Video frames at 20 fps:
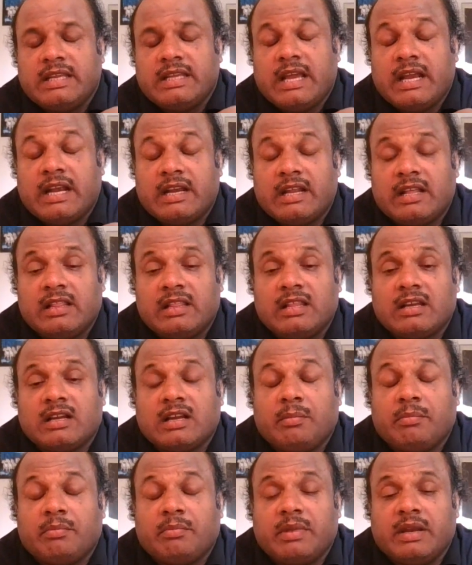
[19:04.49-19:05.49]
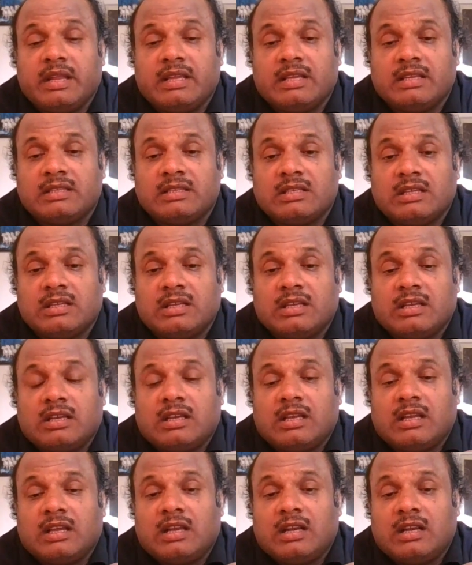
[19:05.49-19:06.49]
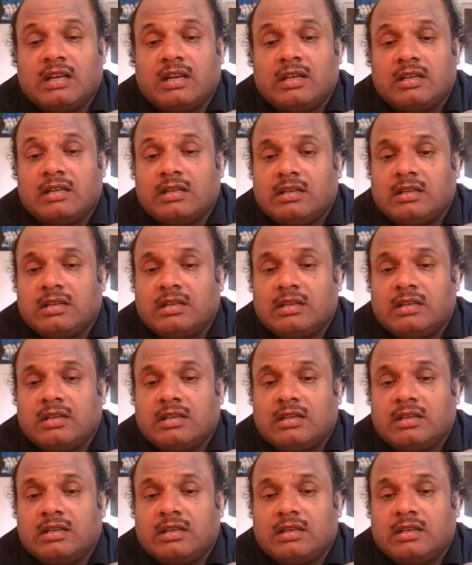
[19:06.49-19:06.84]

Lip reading: handle the companies, and